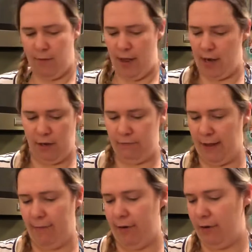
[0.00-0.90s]
any
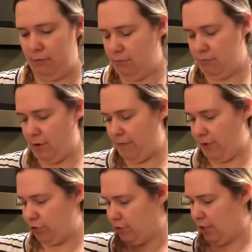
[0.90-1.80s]
flour of
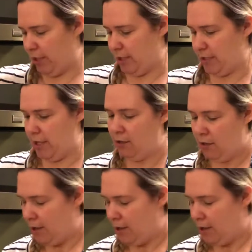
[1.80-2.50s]
your choosing, like I said.